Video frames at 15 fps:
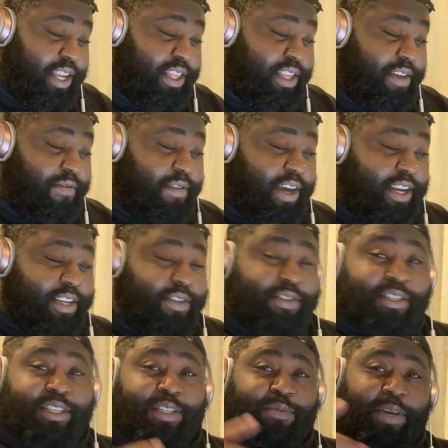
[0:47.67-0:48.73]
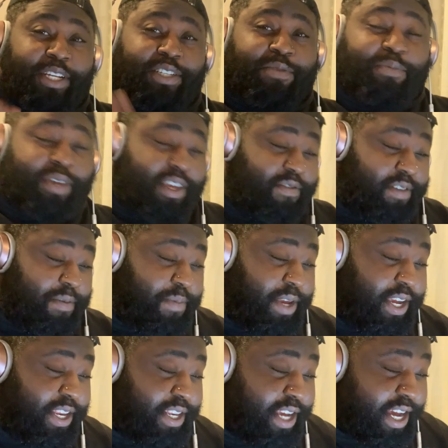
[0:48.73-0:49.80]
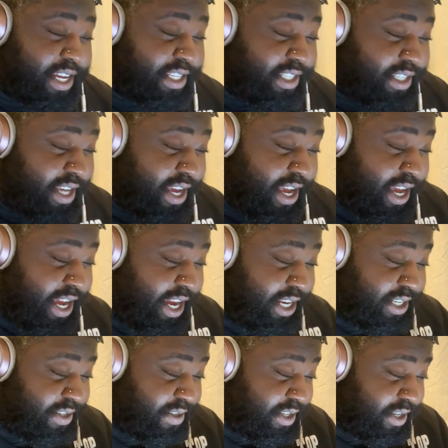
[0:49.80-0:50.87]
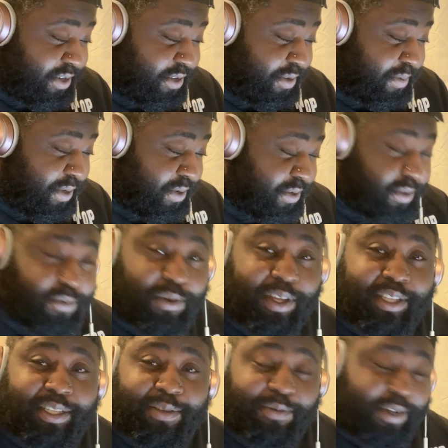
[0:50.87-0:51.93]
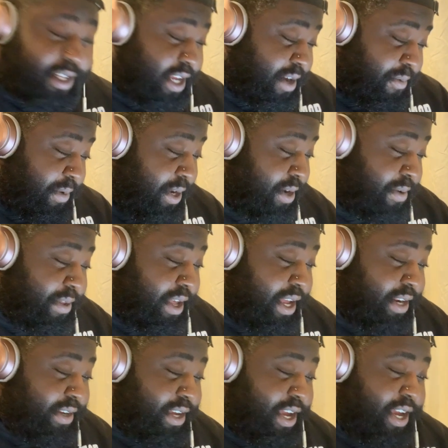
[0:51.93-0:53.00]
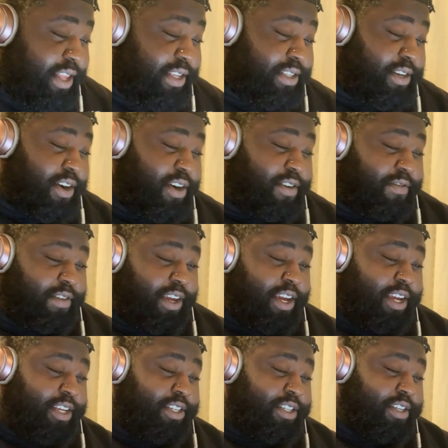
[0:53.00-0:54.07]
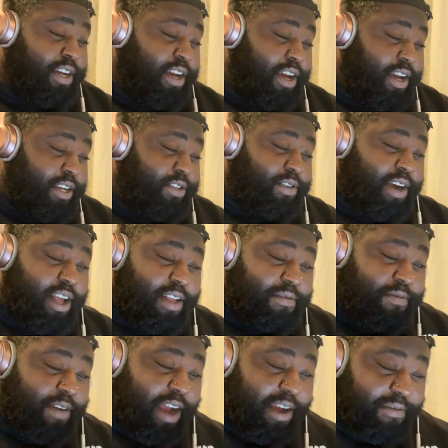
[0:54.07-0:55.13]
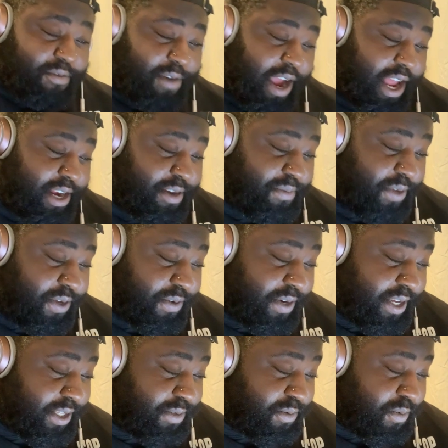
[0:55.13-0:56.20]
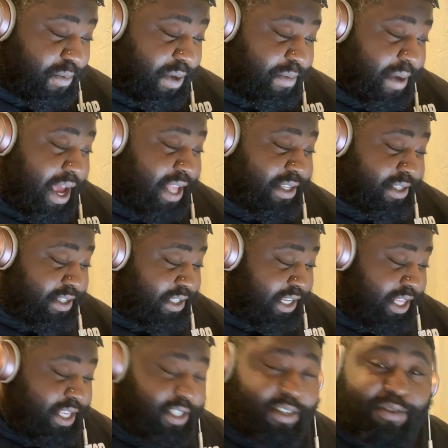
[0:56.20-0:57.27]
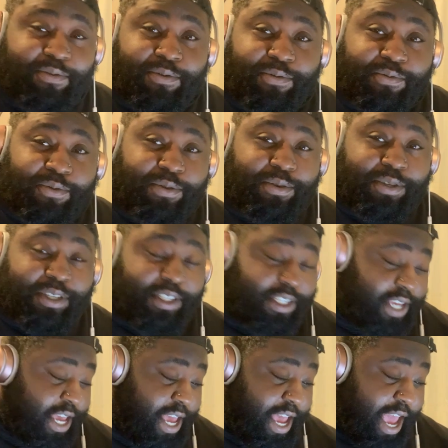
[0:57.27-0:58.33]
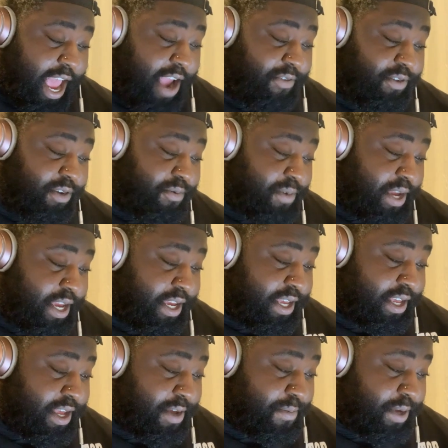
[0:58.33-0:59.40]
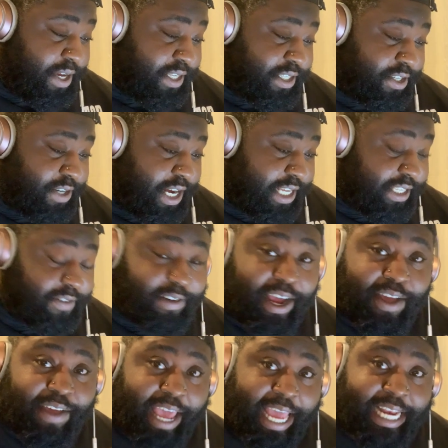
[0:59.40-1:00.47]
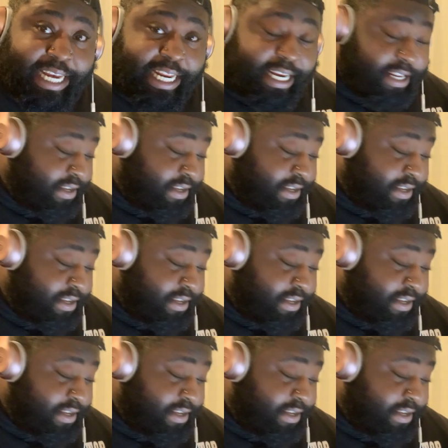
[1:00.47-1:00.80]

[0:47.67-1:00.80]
in the event using special PvP decks. Each unit can only be used once in one deck. We know that. Okay, at the start of each trial, 5 random units will be banned. So it looks like these are the rules every week because the trials have now ended.